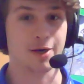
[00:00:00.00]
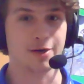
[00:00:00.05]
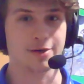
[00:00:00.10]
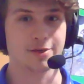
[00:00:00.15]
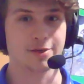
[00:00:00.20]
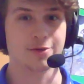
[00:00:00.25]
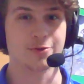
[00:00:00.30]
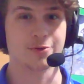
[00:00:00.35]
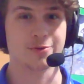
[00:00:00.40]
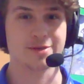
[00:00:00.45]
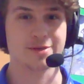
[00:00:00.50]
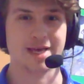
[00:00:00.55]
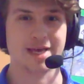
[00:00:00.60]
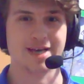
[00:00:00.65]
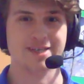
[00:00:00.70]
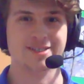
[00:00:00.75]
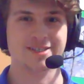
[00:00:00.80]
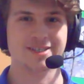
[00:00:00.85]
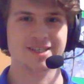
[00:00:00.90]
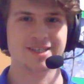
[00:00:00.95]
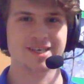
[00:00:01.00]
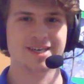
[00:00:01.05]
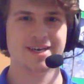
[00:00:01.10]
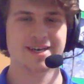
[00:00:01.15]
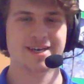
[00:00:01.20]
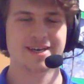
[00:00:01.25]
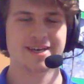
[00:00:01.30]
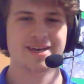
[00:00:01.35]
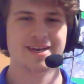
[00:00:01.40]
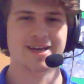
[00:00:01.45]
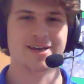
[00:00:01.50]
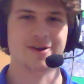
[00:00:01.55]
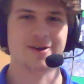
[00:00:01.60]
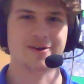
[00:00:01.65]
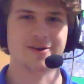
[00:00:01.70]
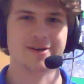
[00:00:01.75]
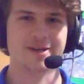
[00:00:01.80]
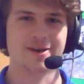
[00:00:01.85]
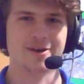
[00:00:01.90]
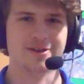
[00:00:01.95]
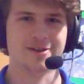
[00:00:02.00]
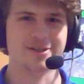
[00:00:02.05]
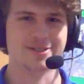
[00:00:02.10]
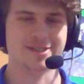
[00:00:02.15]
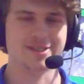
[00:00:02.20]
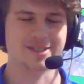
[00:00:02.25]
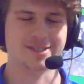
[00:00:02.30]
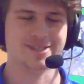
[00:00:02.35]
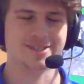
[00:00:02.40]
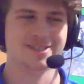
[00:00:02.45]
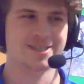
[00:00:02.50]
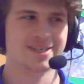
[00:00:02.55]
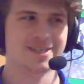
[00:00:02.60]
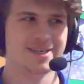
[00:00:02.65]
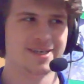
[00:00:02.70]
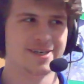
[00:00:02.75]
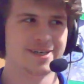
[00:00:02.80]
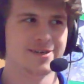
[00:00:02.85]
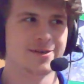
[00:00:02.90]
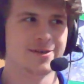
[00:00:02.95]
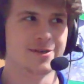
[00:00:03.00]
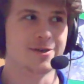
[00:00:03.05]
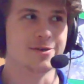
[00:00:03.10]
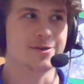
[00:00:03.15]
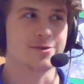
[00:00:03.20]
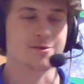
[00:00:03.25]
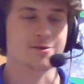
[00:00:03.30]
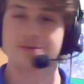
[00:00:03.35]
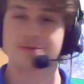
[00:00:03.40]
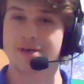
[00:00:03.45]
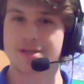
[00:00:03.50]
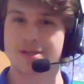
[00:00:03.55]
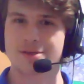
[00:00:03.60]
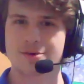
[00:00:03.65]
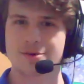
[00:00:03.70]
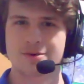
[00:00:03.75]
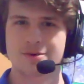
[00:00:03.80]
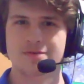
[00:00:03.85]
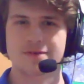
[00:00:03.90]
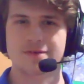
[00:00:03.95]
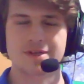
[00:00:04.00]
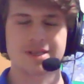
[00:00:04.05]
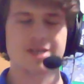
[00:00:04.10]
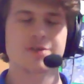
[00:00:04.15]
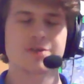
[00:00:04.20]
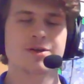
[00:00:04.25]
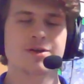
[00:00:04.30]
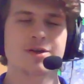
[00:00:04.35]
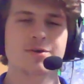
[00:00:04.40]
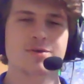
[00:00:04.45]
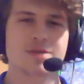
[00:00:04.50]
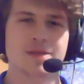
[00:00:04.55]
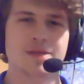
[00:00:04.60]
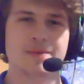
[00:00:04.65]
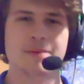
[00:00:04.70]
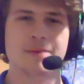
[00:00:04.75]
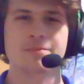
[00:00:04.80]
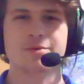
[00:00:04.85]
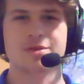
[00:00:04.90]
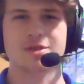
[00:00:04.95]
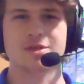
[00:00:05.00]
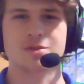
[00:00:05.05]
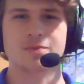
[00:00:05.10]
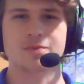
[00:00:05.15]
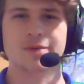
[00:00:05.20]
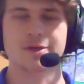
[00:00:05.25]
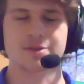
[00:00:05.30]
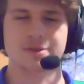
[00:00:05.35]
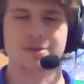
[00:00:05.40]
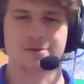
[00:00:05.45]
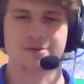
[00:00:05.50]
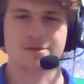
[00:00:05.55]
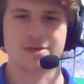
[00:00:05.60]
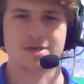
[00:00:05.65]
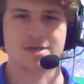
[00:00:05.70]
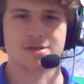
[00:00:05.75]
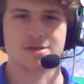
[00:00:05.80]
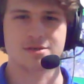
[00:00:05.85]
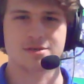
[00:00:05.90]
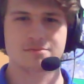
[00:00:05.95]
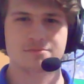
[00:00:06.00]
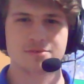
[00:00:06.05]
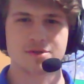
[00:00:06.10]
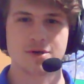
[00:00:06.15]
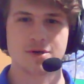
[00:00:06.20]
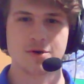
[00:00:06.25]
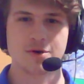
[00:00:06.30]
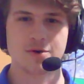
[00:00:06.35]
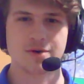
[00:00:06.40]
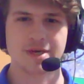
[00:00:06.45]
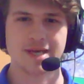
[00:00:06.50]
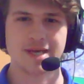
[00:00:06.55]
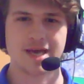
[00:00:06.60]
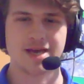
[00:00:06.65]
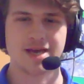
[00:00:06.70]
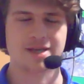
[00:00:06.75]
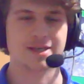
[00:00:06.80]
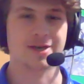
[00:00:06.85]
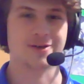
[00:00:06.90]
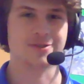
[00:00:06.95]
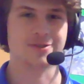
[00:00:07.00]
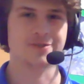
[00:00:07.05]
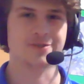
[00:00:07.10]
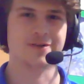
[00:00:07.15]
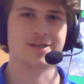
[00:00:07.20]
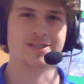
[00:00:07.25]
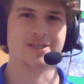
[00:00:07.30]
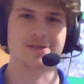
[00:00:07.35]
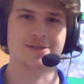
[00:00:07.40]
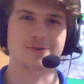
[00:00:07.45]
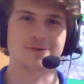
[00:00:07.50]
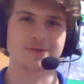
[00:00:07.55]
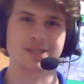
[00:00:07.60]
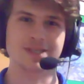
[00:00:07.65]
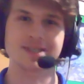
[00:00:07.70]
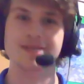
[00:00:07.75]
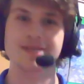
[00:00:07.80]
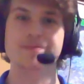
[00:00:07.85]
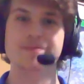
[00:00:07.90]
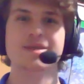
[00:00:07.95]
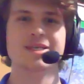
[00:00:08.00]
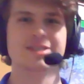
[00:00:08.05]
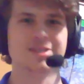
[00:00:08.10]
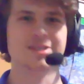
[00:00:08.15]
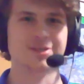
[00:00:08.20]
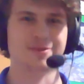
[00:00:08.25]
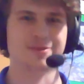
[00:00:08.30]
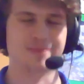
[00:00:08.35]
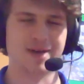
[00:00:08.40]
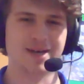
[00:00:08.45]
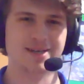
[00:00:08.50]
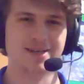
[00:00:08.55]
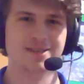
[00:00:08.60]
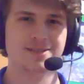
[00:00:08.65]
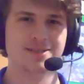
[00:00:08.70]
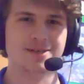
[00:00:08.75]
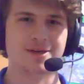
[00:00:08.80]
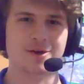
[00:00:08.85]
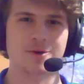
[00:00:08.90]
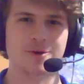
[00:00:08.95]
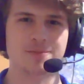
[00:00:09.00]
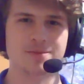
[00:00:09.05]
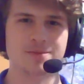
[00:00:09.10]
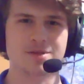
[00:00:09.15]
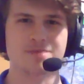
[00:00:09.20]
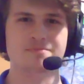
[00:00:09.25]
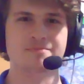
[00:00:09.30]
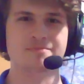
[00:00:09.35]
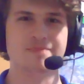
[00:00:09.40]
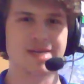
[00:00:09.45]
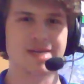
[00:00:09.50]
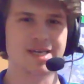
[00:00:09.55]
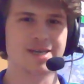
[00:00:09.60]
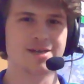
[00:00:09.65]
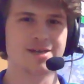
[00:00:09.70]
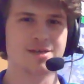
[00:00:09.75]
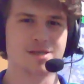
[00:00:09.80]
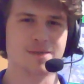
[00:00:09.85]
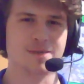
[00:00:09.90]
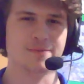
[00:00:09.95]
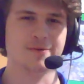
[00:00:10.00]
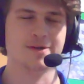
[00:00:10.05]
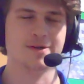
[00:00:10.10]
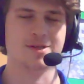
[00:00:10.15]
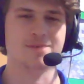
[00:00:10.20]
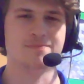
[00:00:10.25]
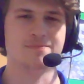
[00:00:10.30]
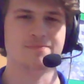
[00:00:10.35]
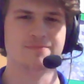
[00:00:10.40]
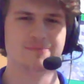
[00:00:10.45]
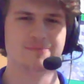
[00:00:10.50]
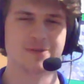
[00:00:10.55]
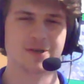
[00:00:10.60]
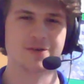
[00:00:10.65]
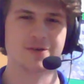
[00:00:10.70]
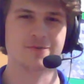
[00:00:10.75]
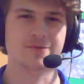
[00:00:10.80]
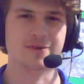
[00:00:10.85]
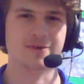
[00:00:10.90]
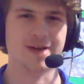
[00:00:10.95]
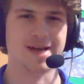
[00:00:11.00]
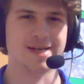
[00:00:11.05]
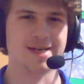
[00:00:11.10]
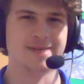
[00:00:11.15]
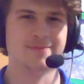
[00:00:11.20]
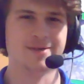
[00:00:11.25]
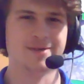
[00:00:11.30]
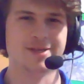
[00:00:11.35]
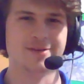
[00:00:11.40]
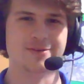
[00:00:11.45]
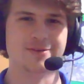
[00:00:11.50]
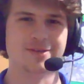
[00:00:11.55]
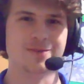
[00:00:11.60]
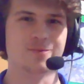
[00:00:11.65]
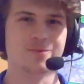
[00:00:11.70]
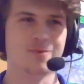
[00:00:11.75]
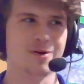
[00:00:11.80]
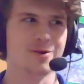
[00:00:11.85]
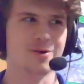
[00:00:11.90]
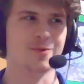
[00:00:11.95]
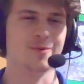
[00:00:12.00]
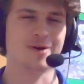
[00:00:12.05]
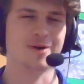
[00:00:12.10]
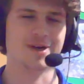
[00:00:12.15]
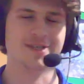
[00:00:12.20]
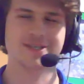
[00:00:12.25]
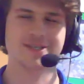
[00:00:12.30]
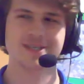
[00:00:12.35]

who is actually an archaeologist. So that's always fun. Like, you can always come up with these weird little things. So again, character creation is only limited to your mind. I hope this mini summary is good for anybody who didn't want to watch